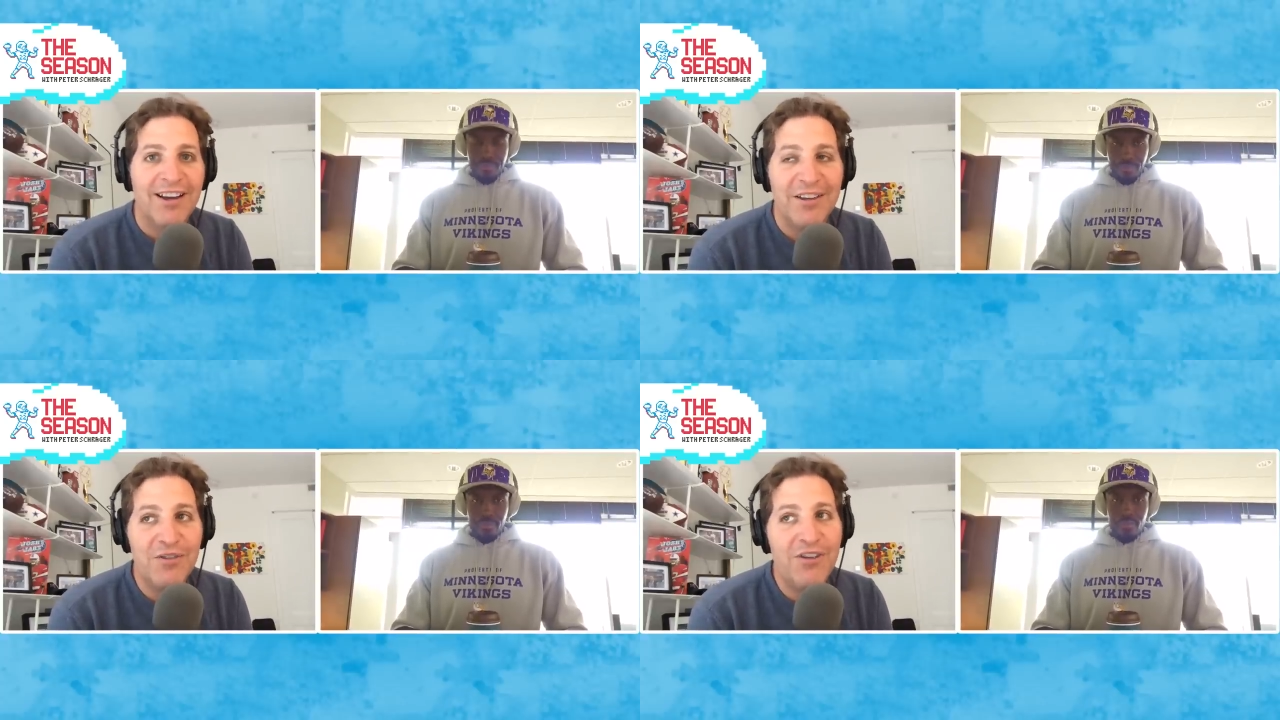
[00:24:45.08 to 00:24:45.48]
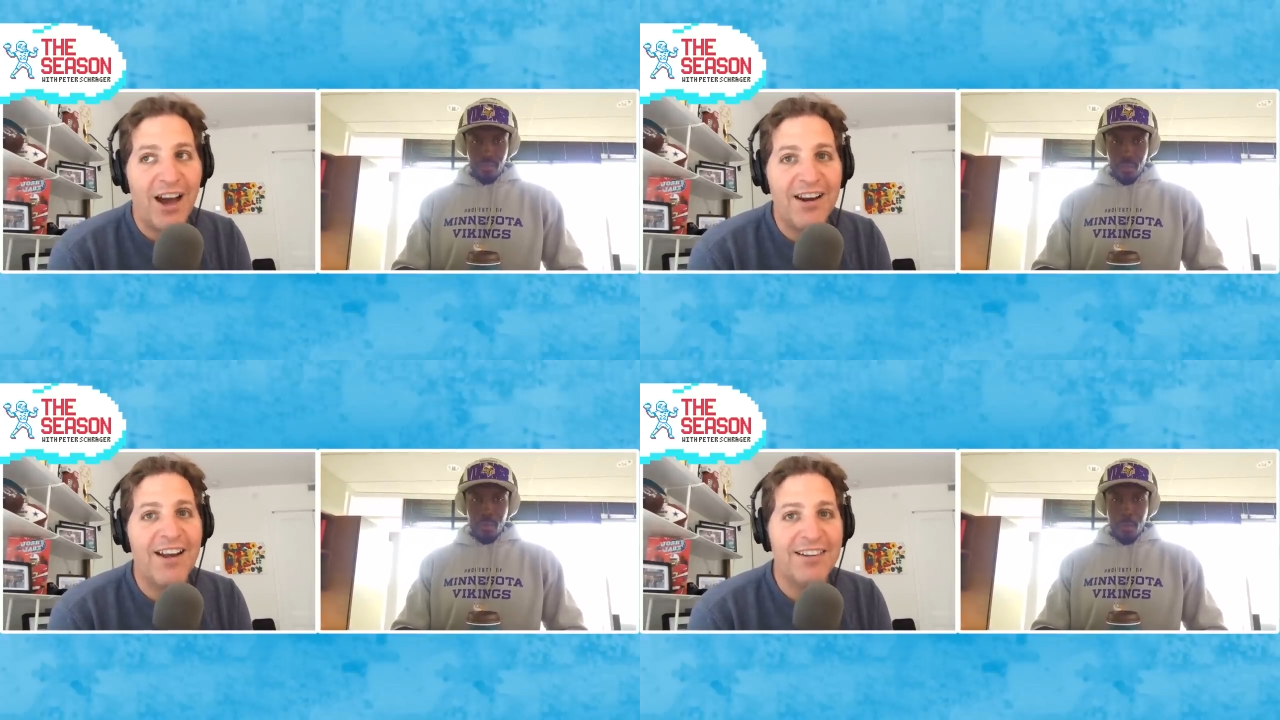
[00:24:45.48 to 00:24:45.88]
Speaker 1: you've got
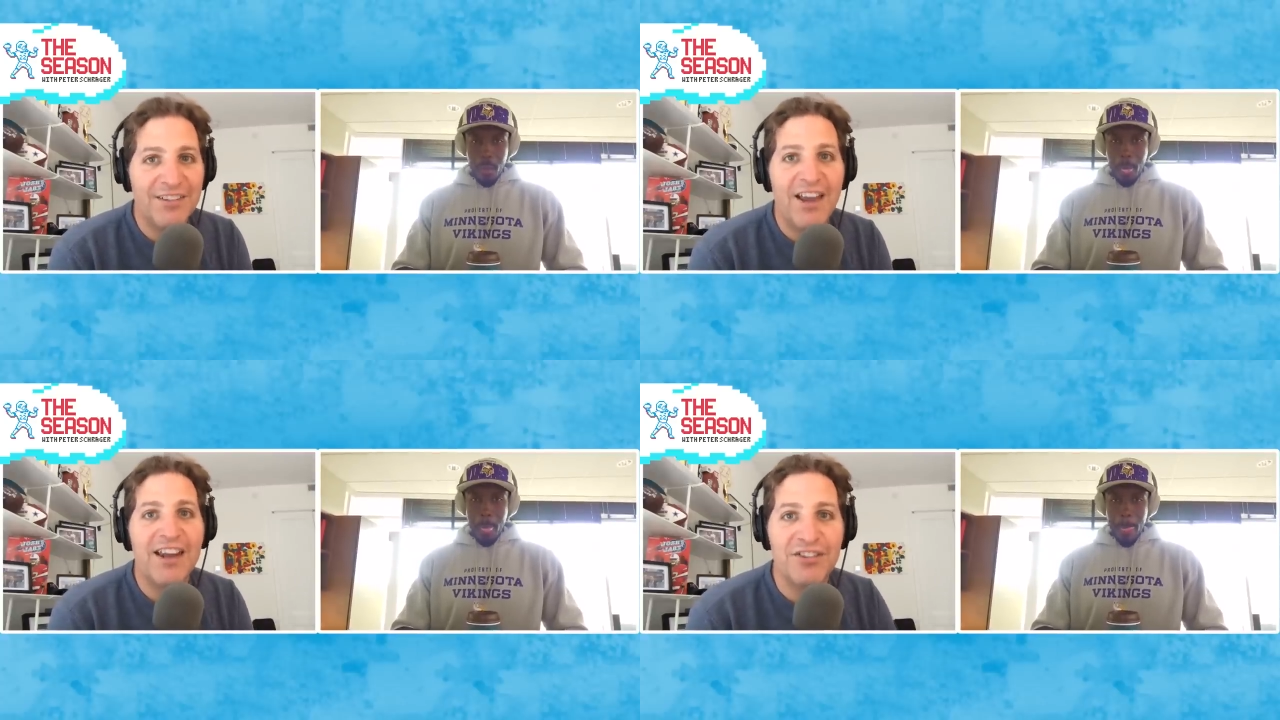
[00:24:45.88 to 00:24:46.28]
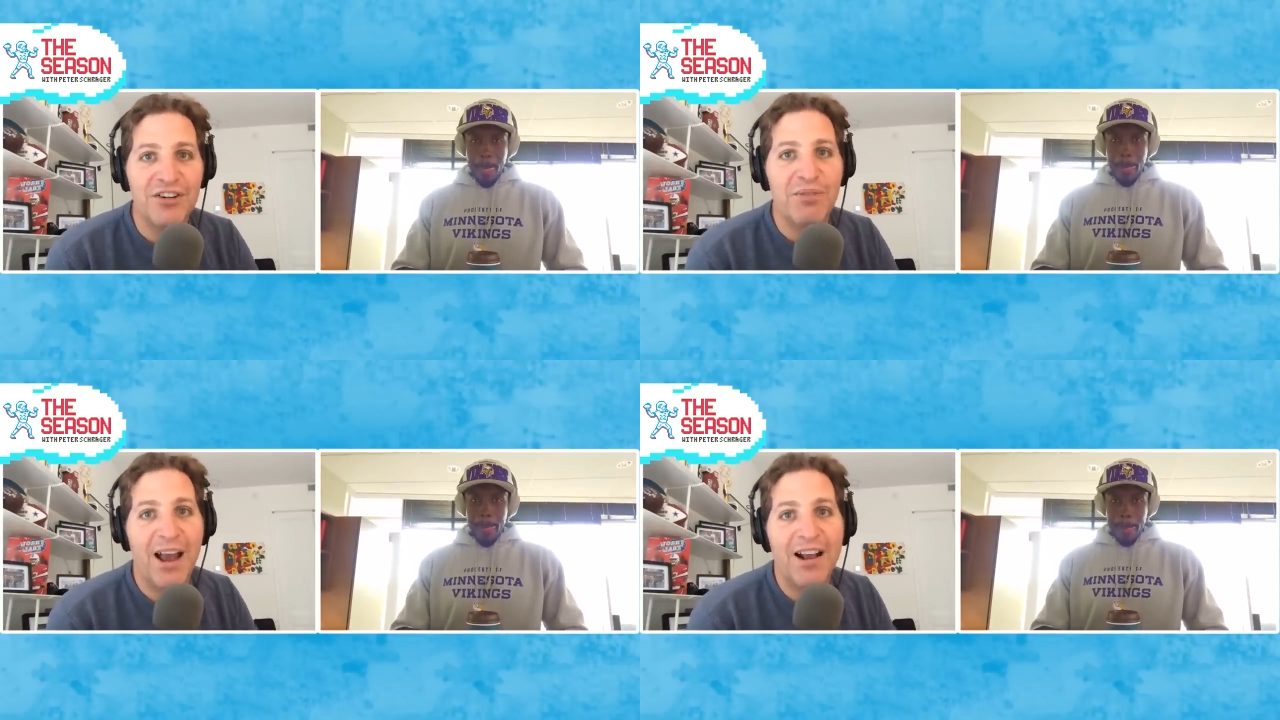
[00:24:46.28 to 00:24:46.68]
a nice advantage in
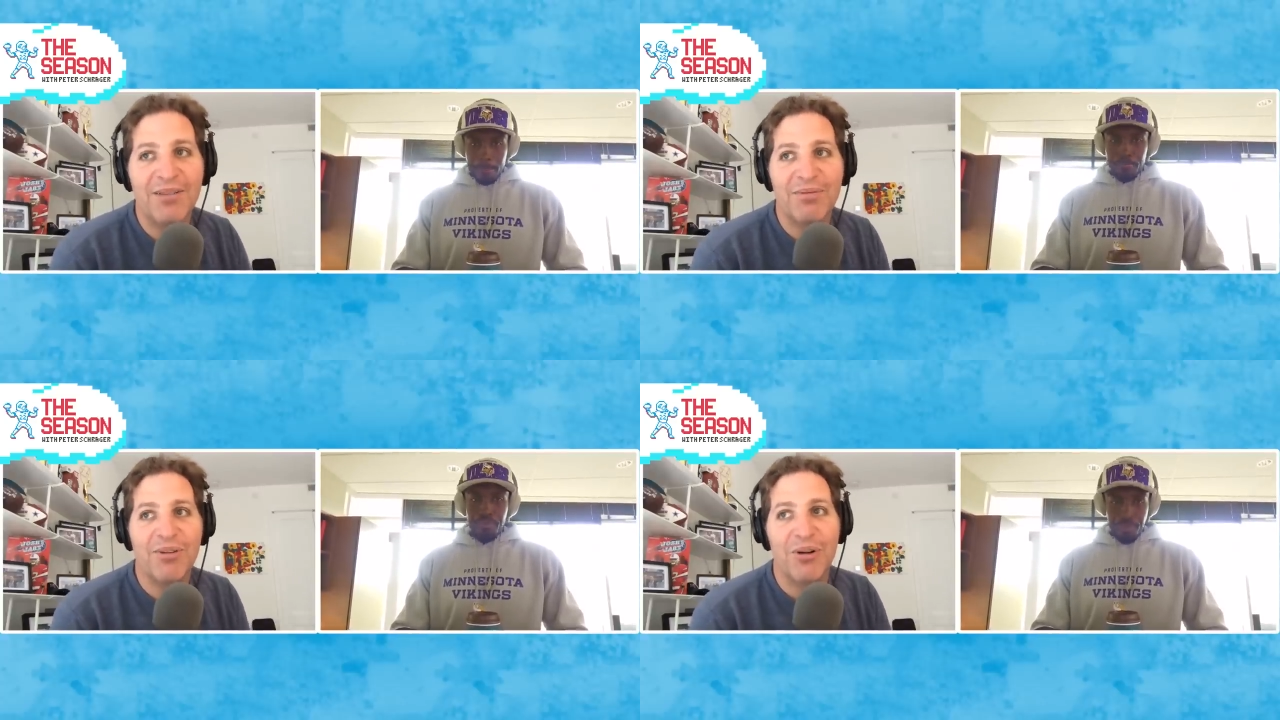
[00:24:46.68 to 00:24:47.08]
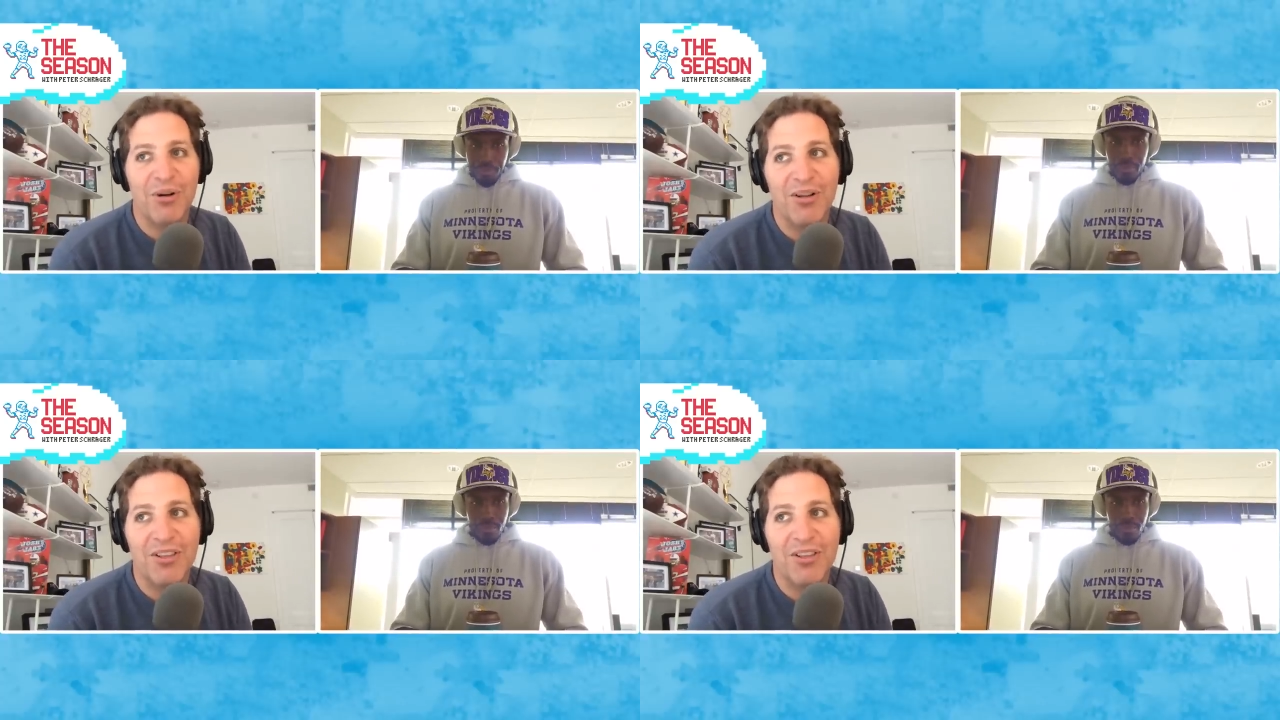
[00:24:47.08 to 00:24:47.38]
your back corner where